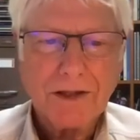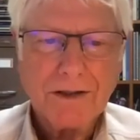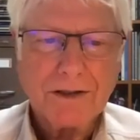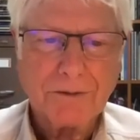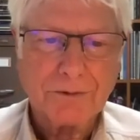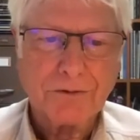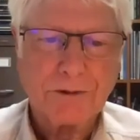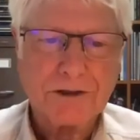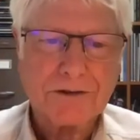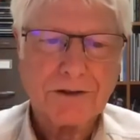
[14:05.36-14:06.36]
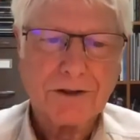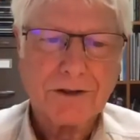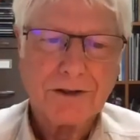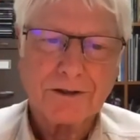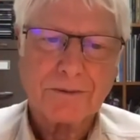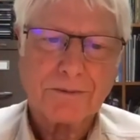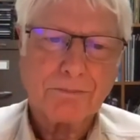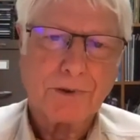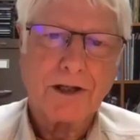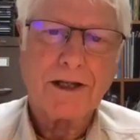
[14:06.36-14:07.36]
if the fish is
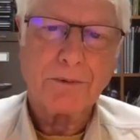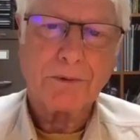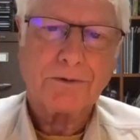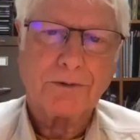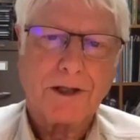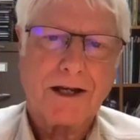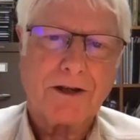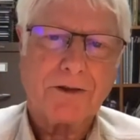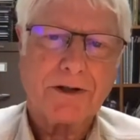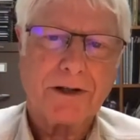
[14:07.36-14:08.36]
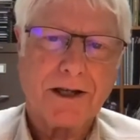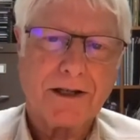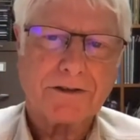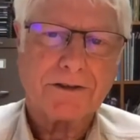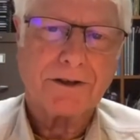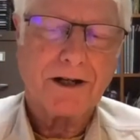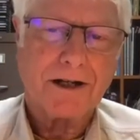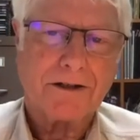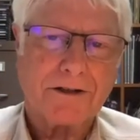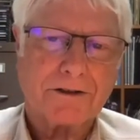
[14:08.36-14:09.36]
playing with the fly out there and hasn't
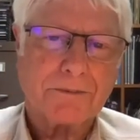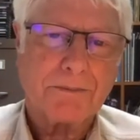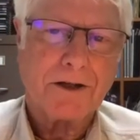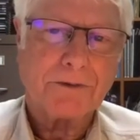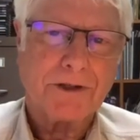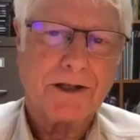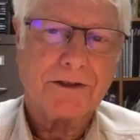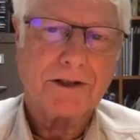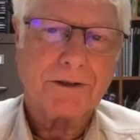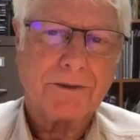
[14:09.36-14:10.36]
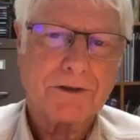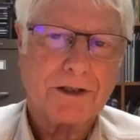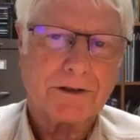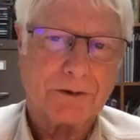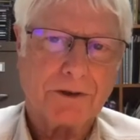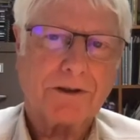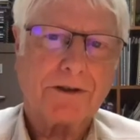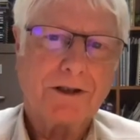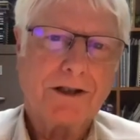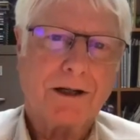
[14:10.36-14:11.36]
got it in its mouth yet, then you set the hook
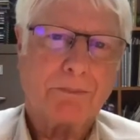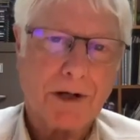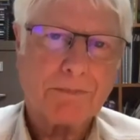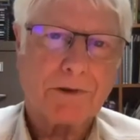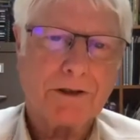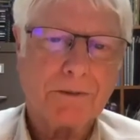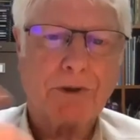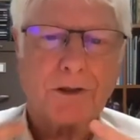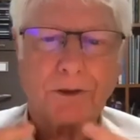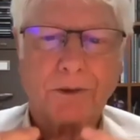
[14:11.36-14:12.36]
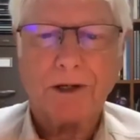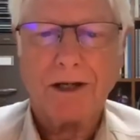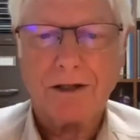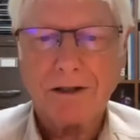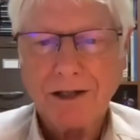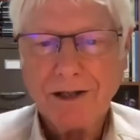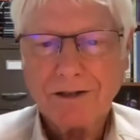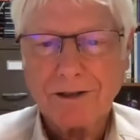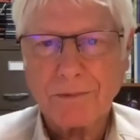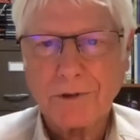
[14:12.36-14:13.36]
abruptly, you pull it away.
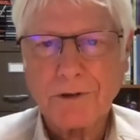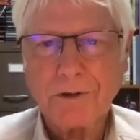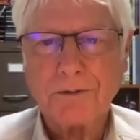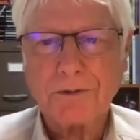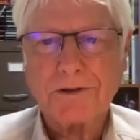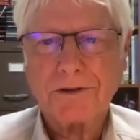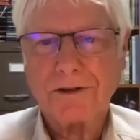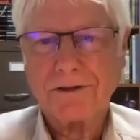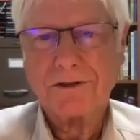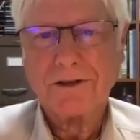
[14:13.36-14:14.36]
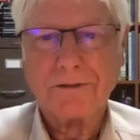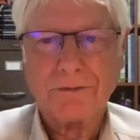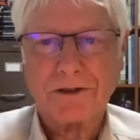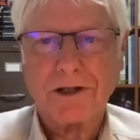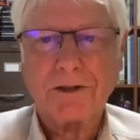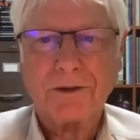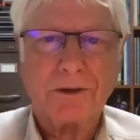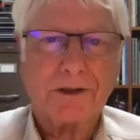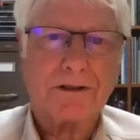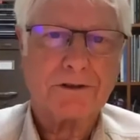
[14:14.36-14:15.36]
Number two, if it's, if it's got the
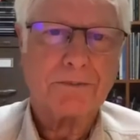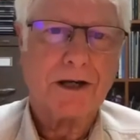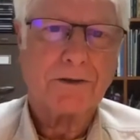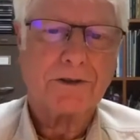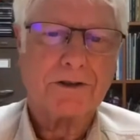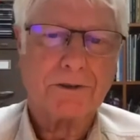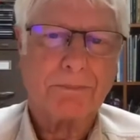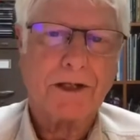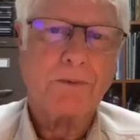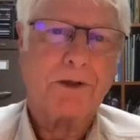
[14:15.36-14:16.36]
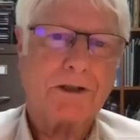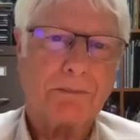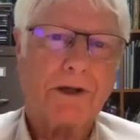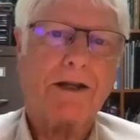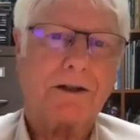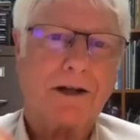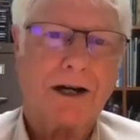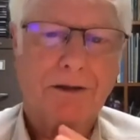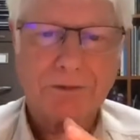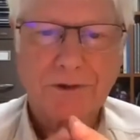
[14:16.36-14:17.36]
hook in its mouth and it's a big one, you break it
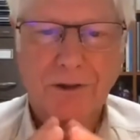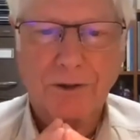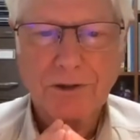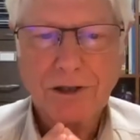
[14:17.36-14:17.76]
off. So